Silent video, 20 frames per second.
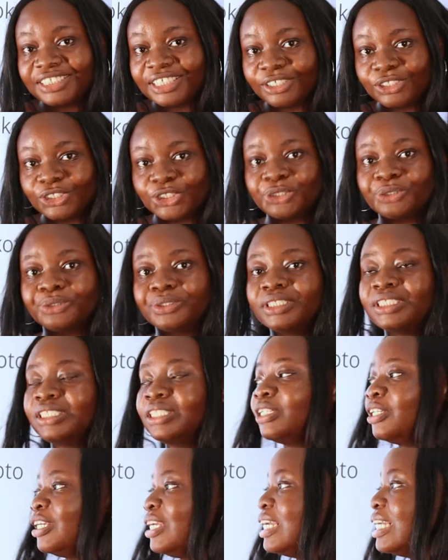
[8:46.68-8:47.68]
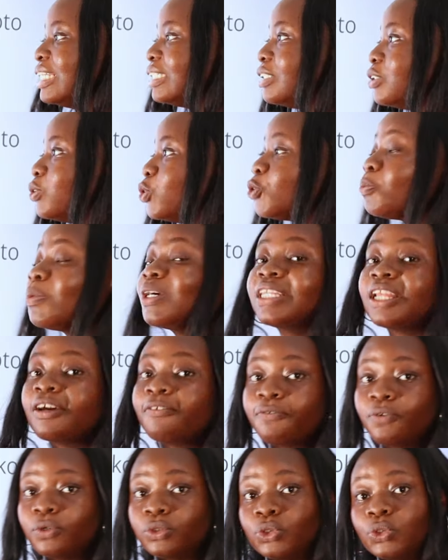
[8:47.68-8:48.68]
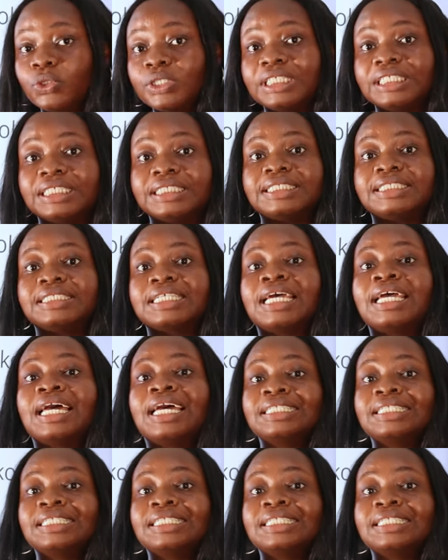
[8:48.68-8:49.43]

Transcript: century. Usman Danfodio is